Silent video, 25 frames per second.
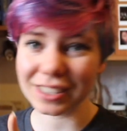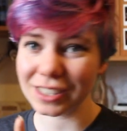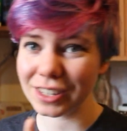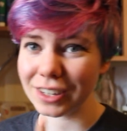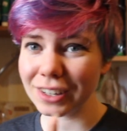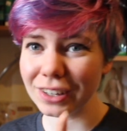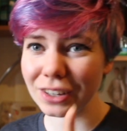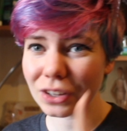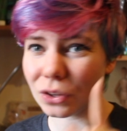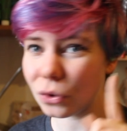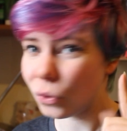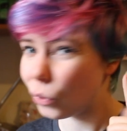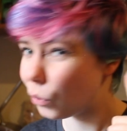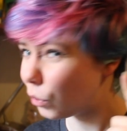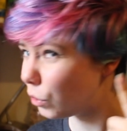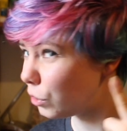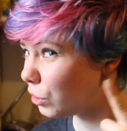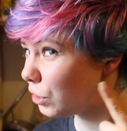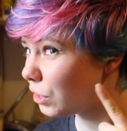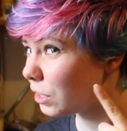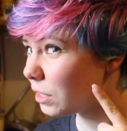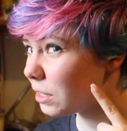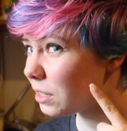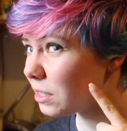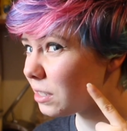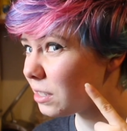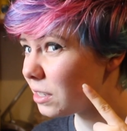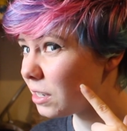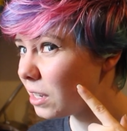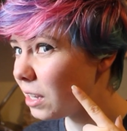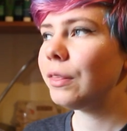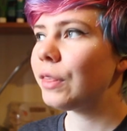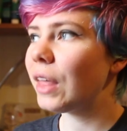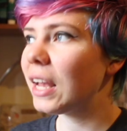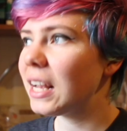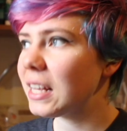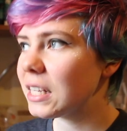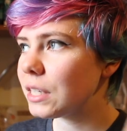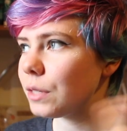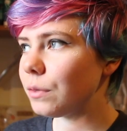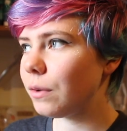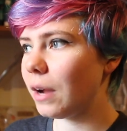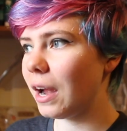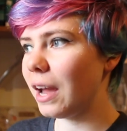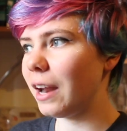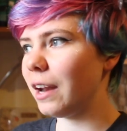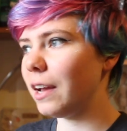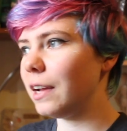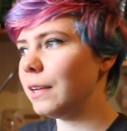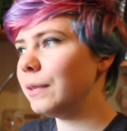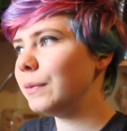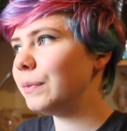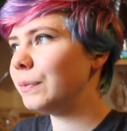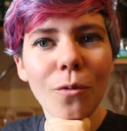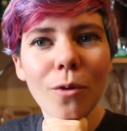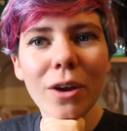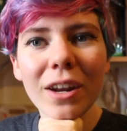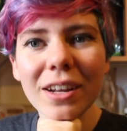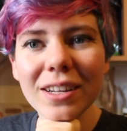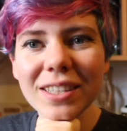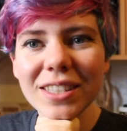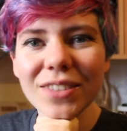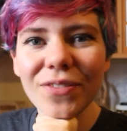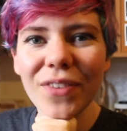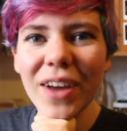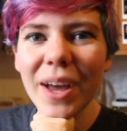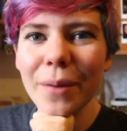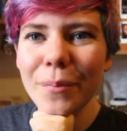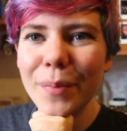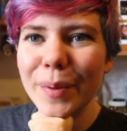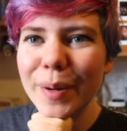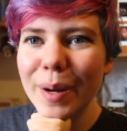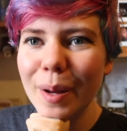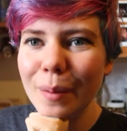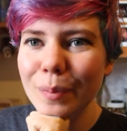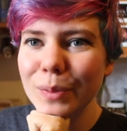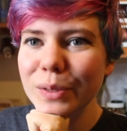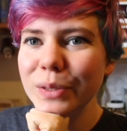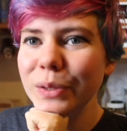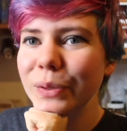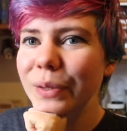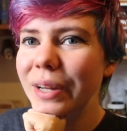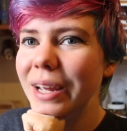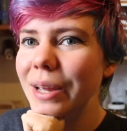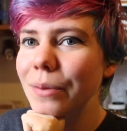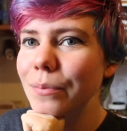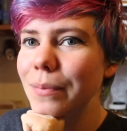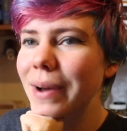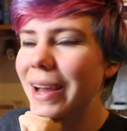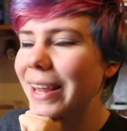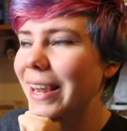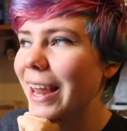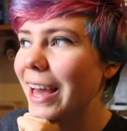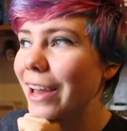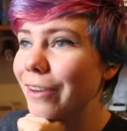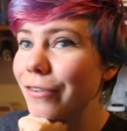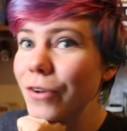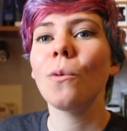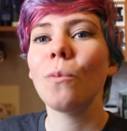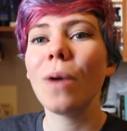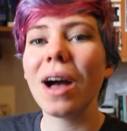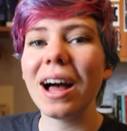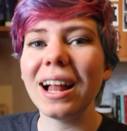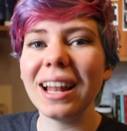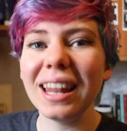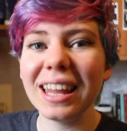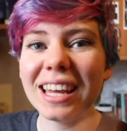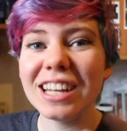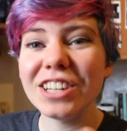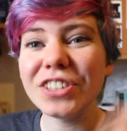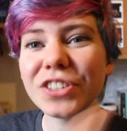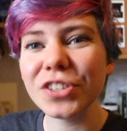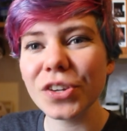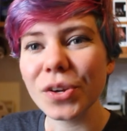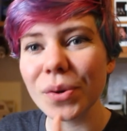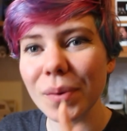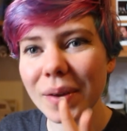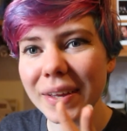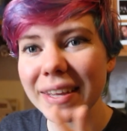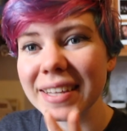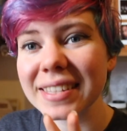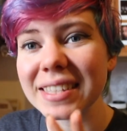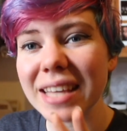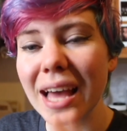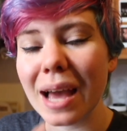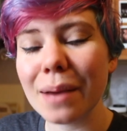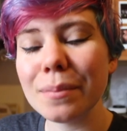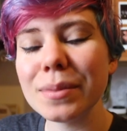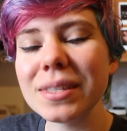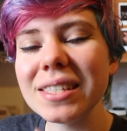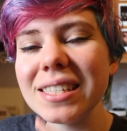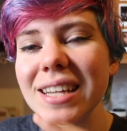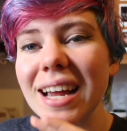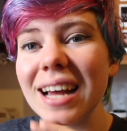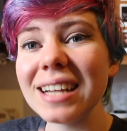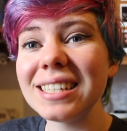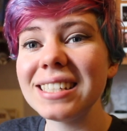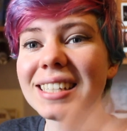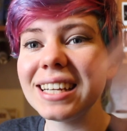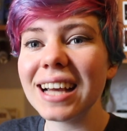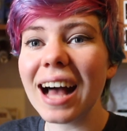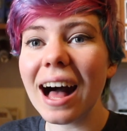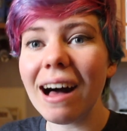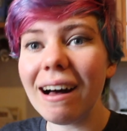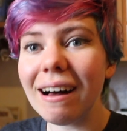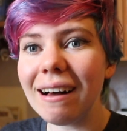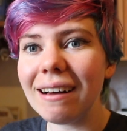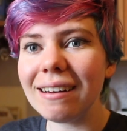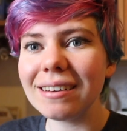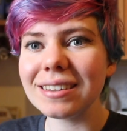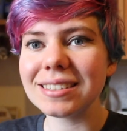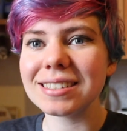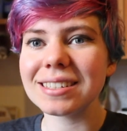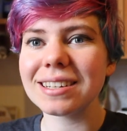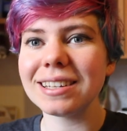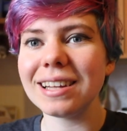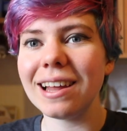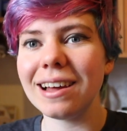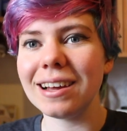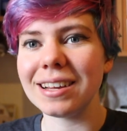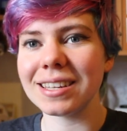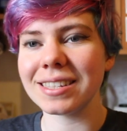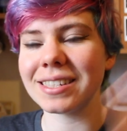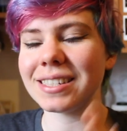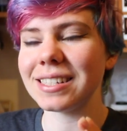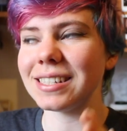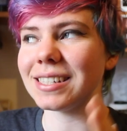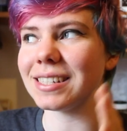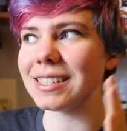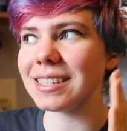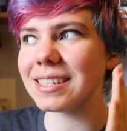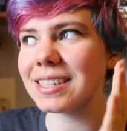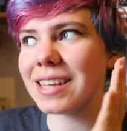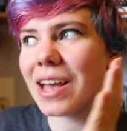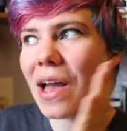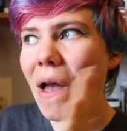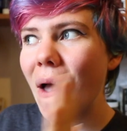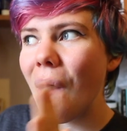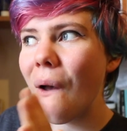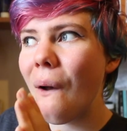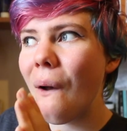Isn't it gorgeous? Thanks, Rihanna. What else have I been up to in my life? Well, in two weeks, I'm starting art classes.